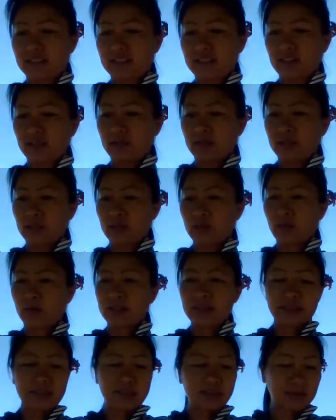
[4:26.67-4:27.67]
So it's
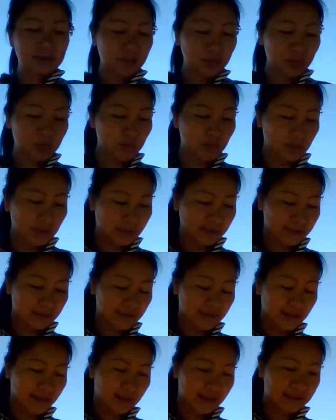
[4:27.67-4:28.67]
quite simple like
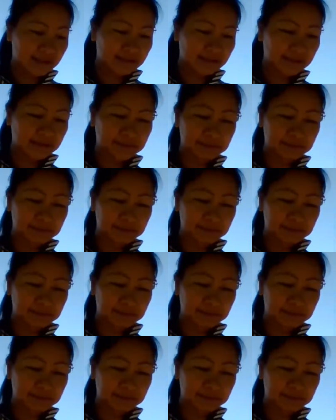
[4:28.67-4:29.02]
that.